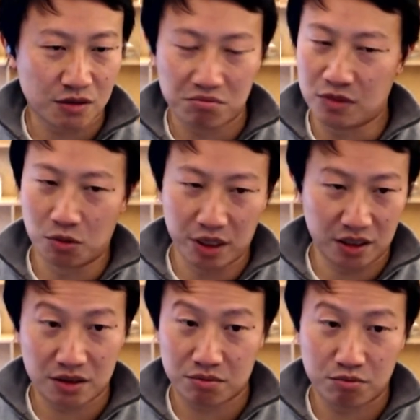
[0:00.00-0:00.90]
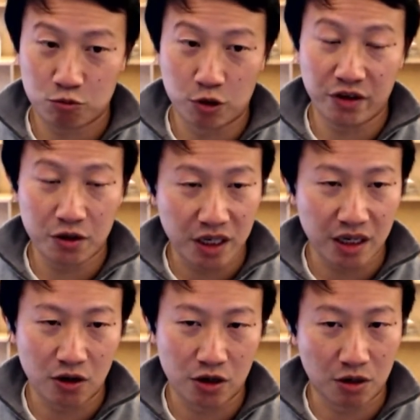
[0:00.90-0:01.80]
nobody's reviewed
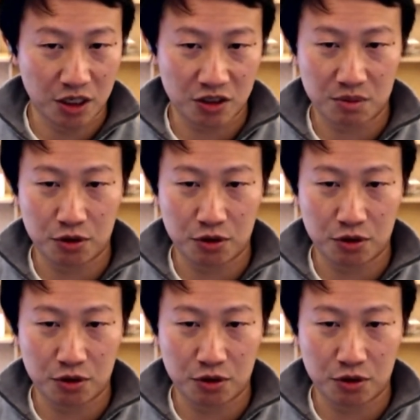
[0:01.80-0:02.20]
it or nobody's.